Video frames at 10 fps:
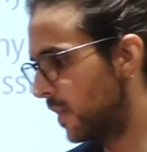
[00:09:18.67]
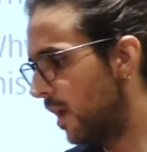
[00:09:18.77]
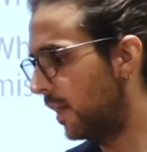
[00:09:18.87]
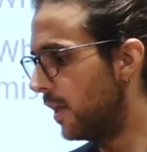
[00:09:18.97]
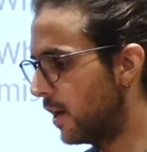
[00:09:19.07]

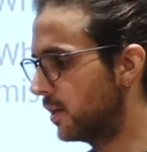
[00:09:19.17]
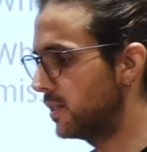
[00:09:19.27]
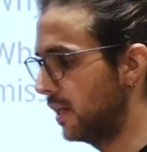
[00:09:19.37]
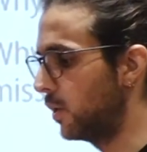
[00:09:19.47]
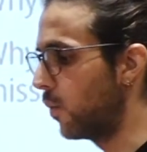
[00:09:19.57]
And then you gotta
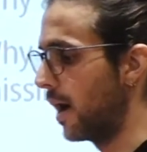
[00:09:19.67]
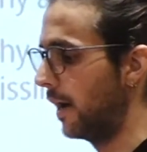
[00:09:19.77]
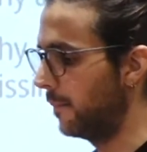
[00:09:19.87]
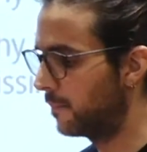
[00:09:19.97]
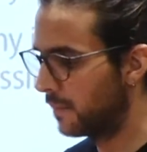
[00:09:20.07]
understand the why.
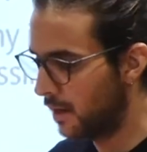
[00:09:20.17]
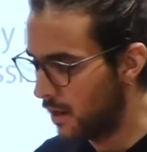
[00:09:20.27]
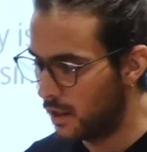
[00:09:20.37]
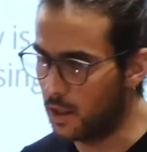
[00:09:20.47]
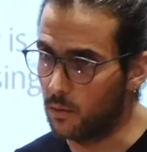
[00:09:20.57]

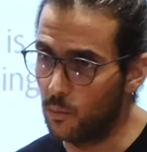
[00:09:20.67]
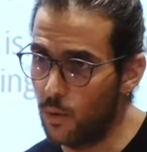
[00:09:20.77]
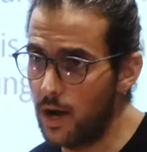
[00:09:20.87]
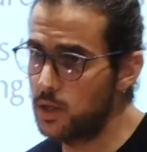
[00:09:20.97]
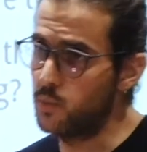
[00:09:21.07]
The
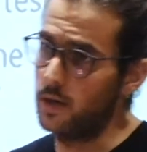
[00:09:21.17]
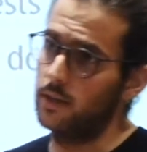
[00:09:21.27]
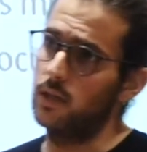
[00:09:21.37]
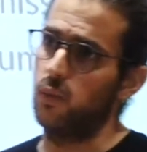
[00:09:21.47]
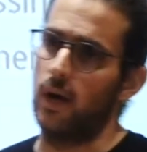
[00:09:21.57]
why is written
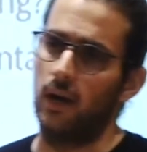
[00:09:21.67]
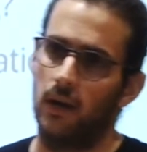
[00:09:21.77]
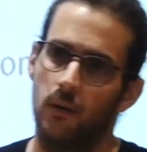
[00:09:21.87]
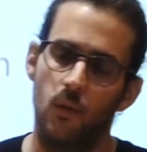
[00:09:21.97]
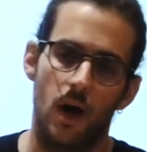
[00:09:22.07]
this way.
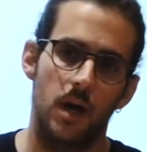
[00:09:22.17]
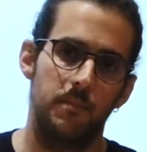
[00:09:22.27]
Why